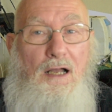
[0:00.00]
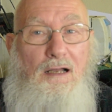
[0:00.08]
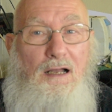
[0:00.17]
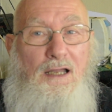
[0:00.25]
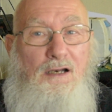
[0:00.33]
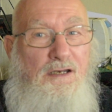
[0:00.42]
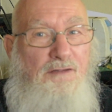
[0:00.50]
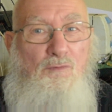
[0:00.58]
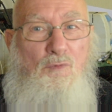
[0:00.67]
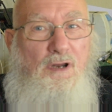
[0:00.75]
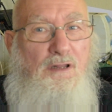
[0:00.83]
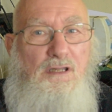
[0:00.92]
I don't
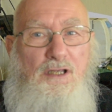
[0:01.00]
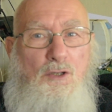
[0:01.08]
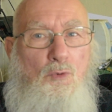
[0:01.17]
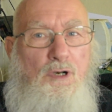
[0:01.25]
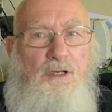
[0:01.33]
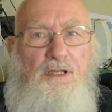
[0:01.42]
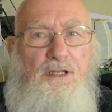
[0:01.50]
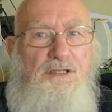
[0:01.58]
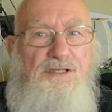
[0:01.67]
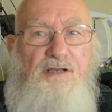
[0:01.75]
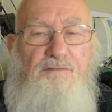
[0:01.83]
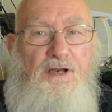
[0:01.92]
even want to think you want to take
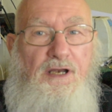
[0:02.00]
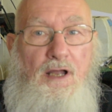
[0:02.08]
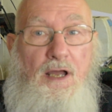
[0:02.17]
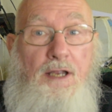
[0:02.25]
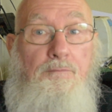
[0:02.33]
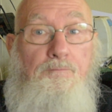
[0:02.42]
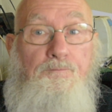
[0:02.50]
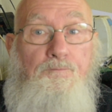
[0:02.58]
the 79.